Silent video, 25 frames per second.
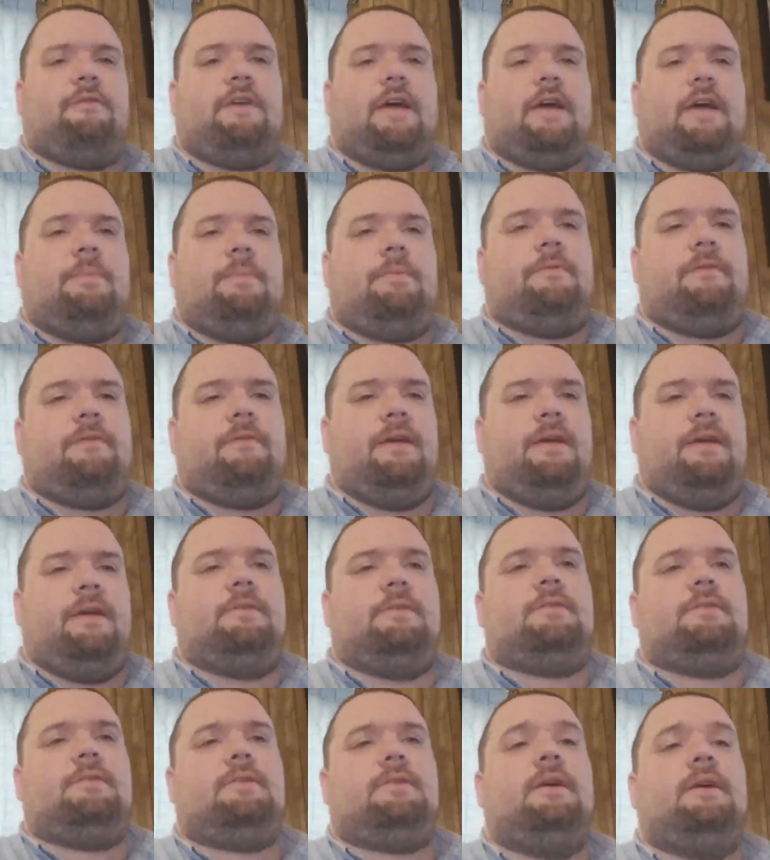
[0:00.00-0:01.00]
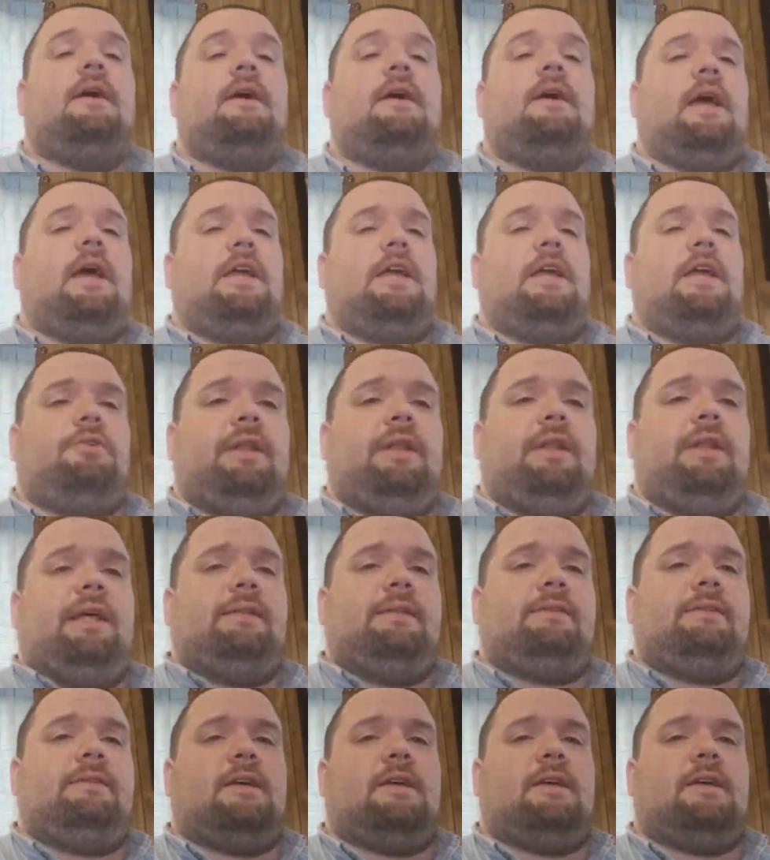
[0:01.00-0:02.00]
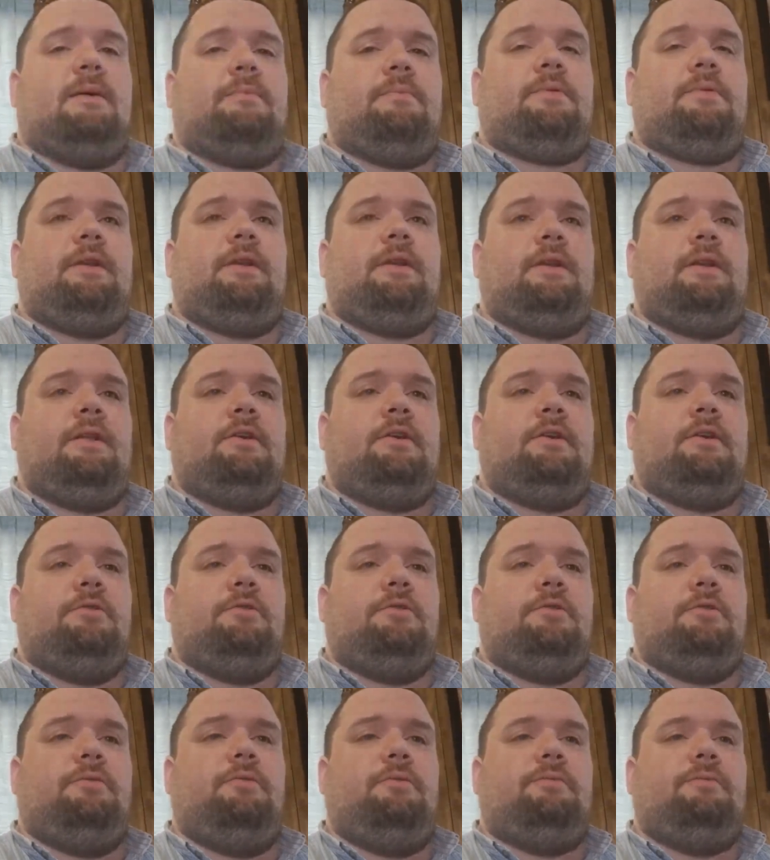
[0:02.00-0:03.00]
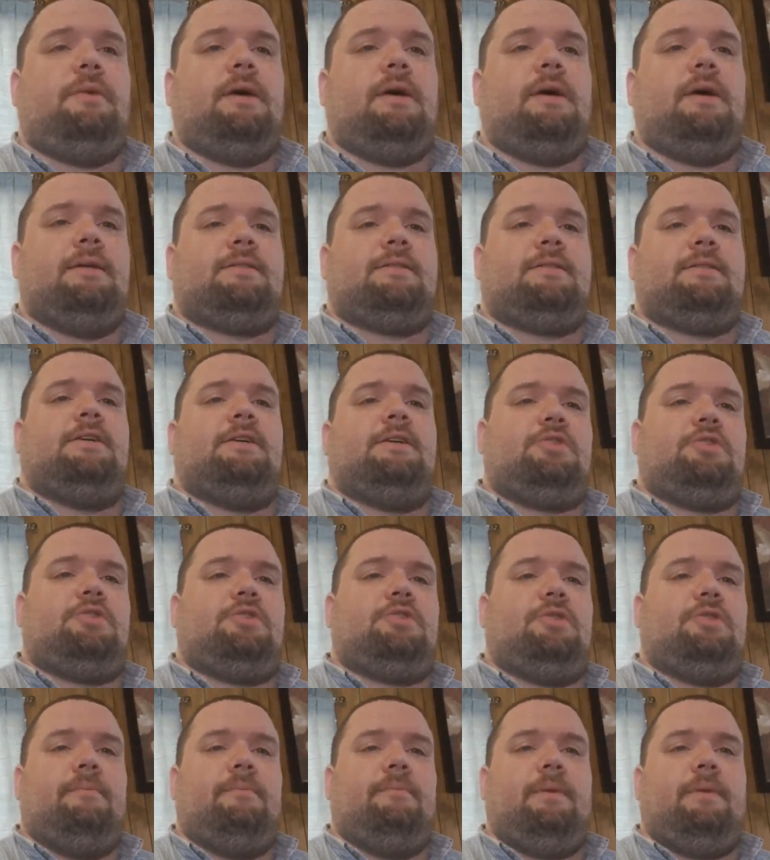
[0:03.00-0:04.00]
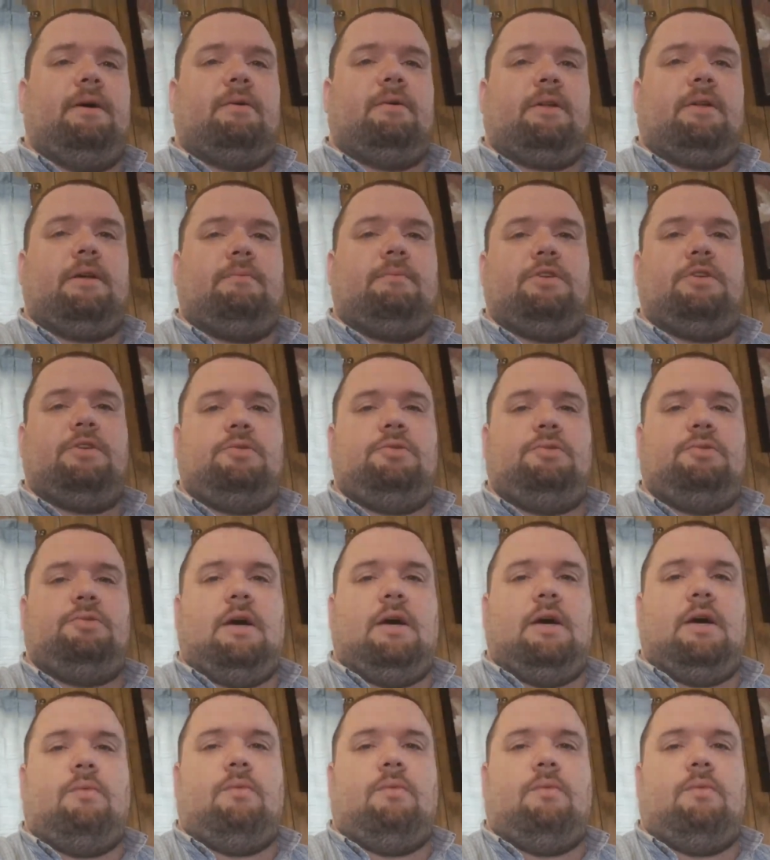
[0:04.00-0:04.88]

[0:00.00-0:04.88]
events, and you need something to assist you in building, but you don't